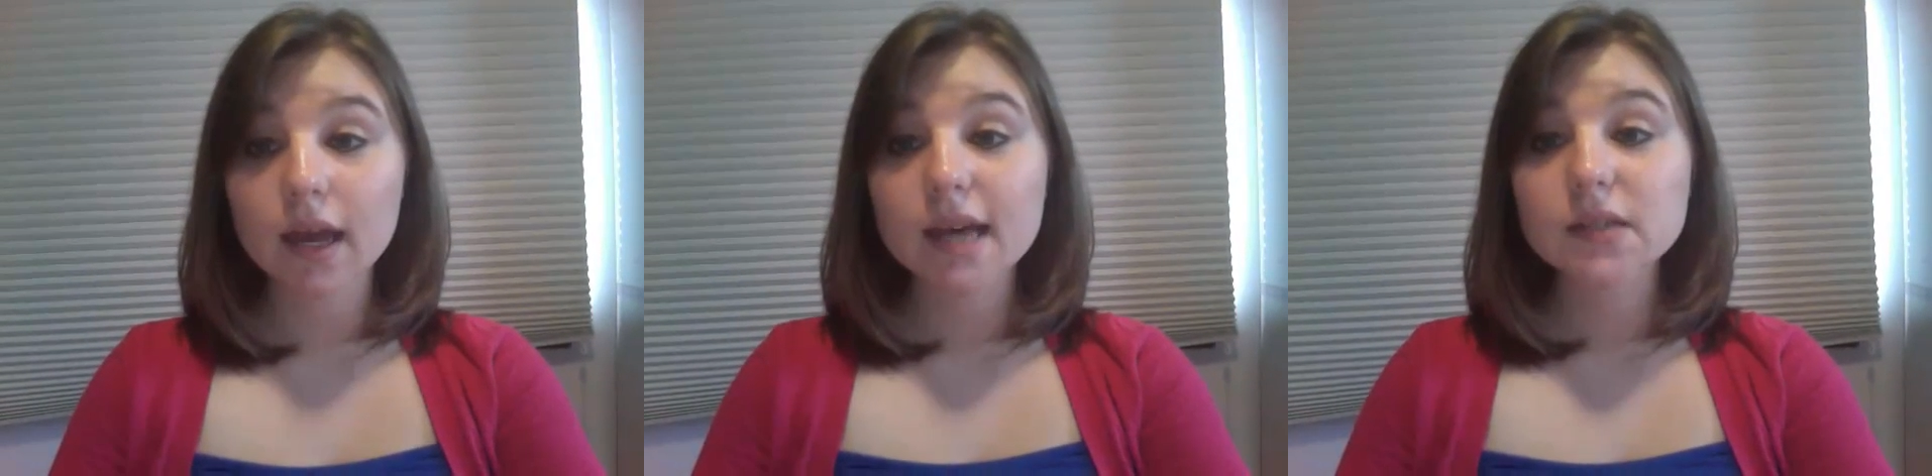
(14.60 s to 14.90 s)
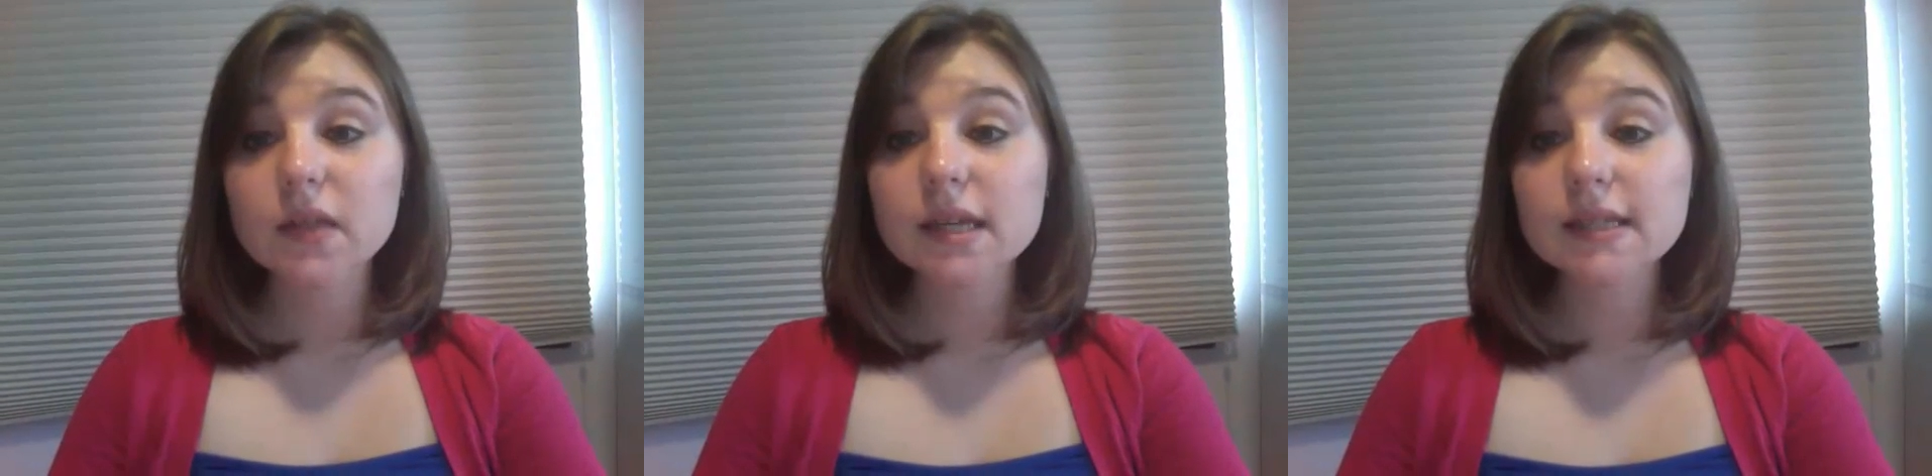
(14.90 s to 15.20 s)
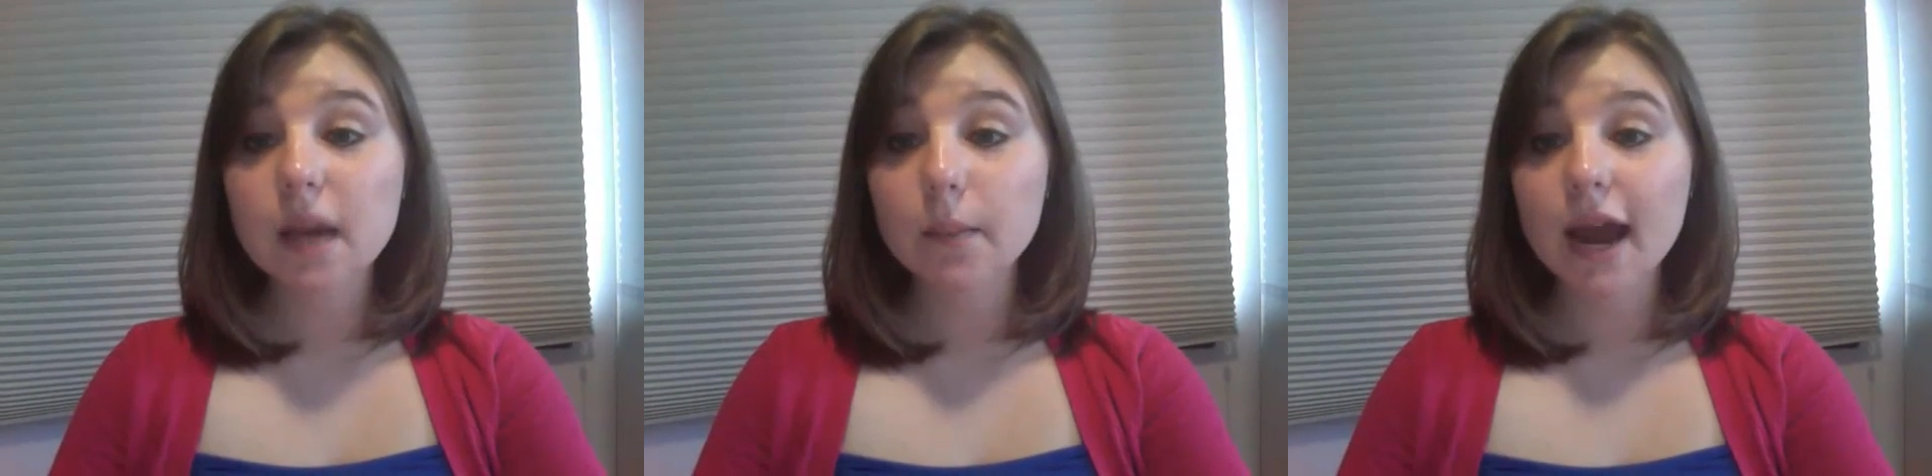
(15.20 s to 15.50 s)
So this
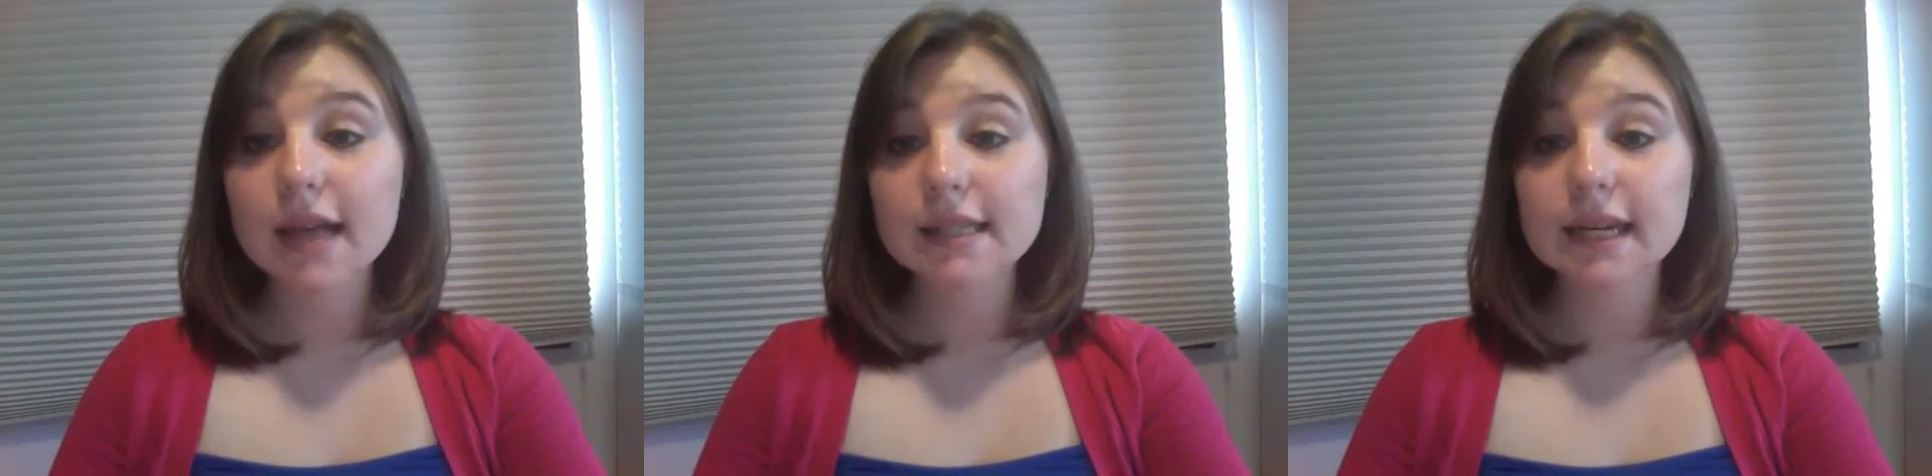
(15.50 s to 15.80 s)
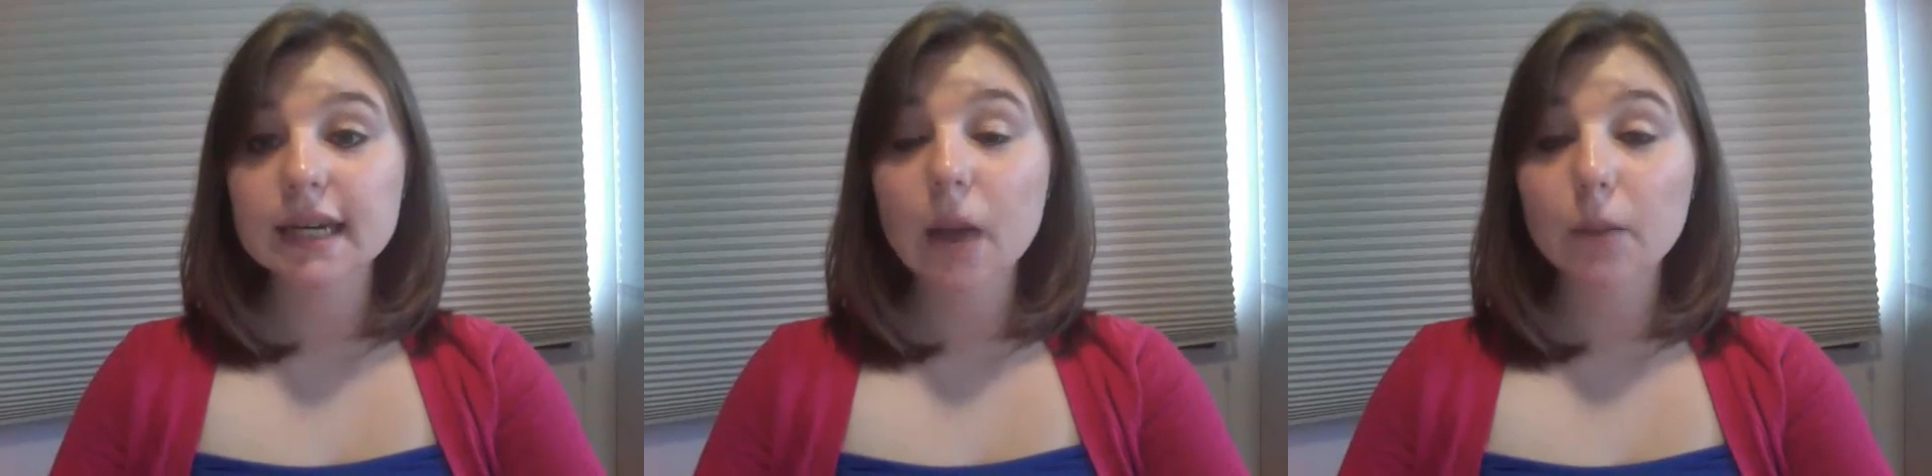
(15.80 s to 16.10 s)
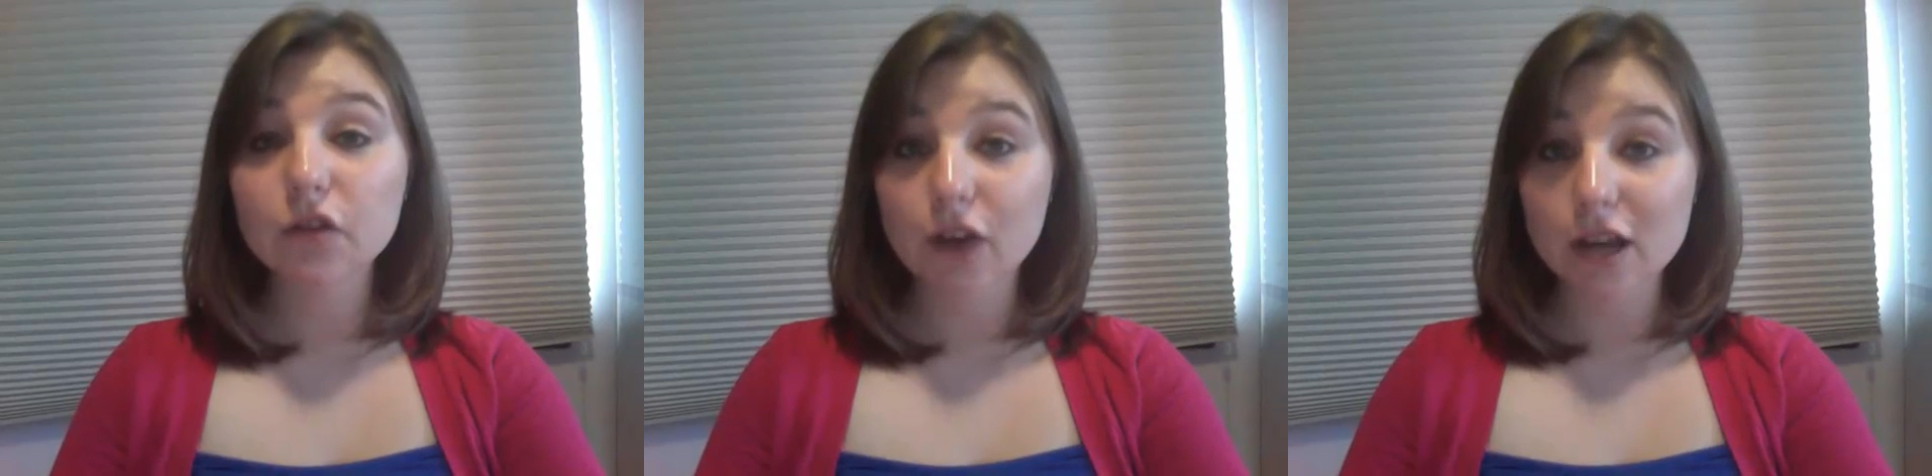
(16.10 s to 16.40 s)
summer, as an
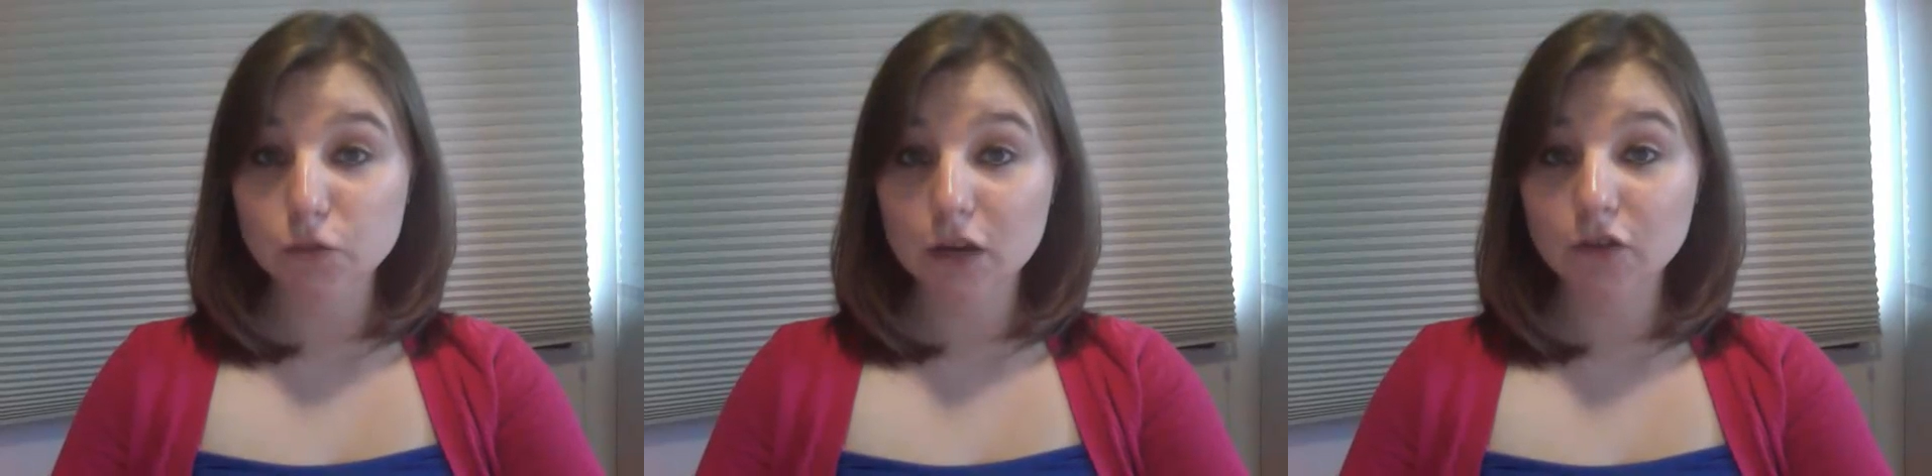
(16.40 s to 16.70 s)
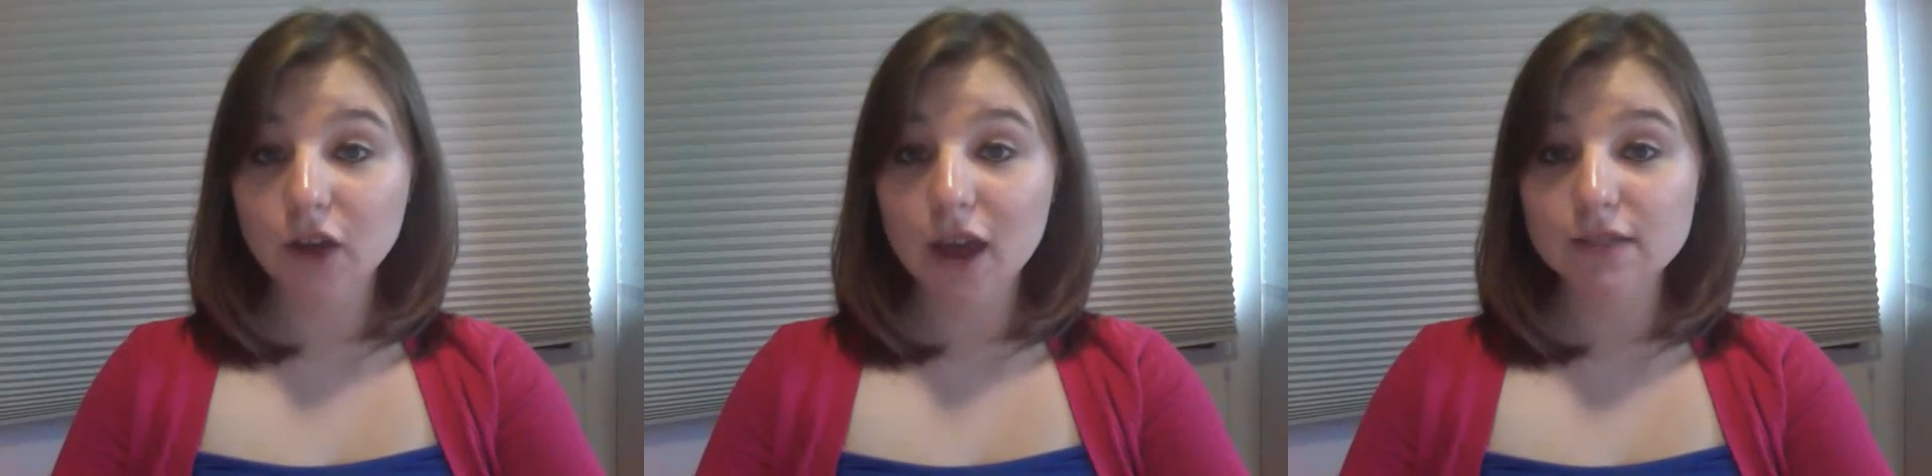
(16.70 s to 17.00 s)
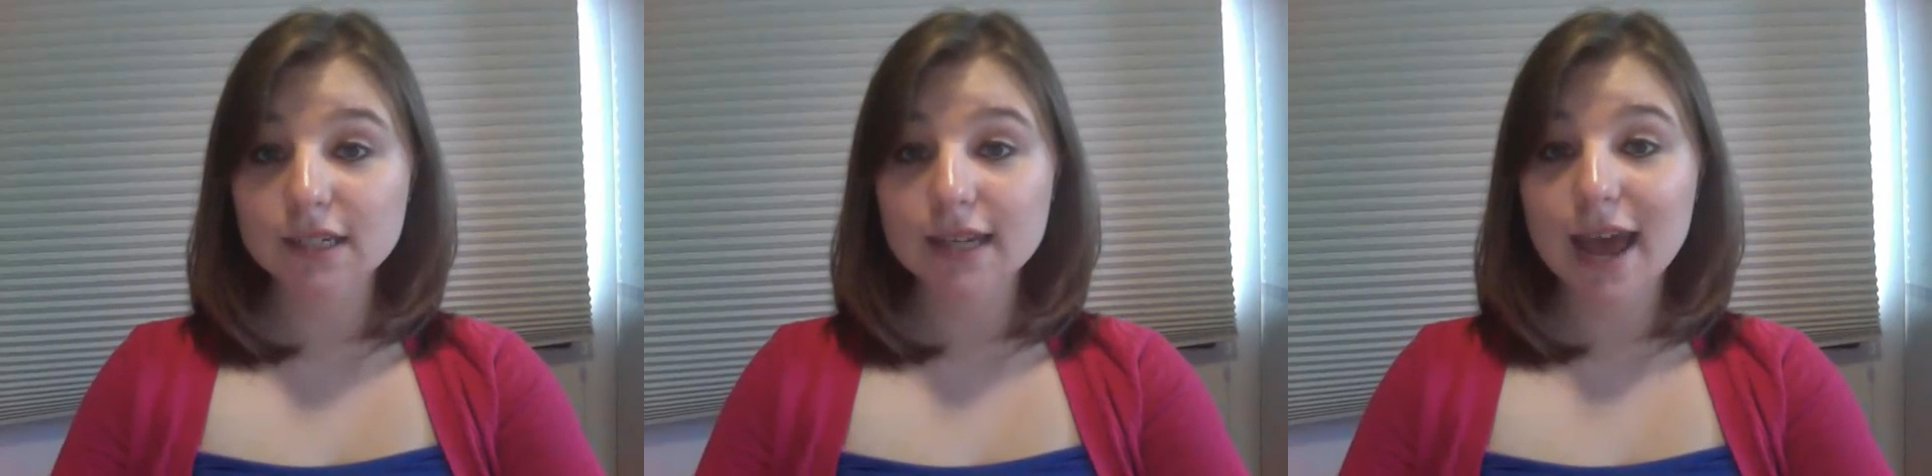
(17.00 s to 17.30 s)
incoming freshman for
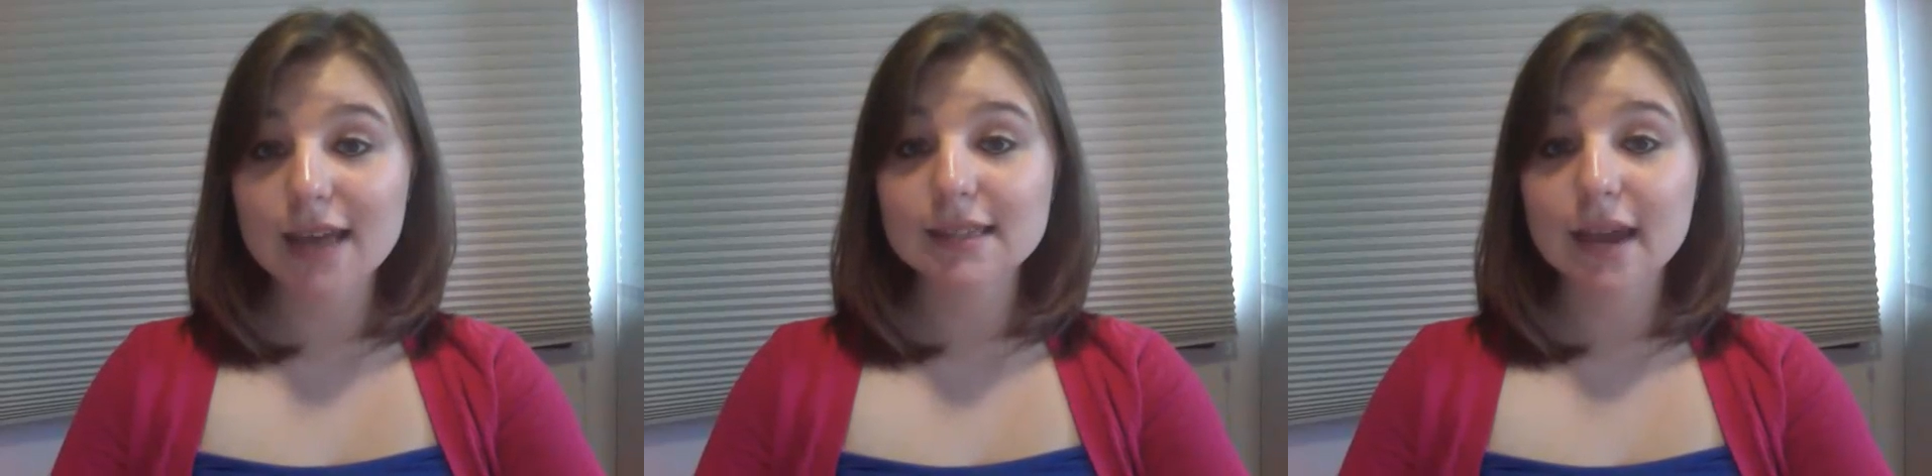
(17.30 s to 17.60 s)
FDDS,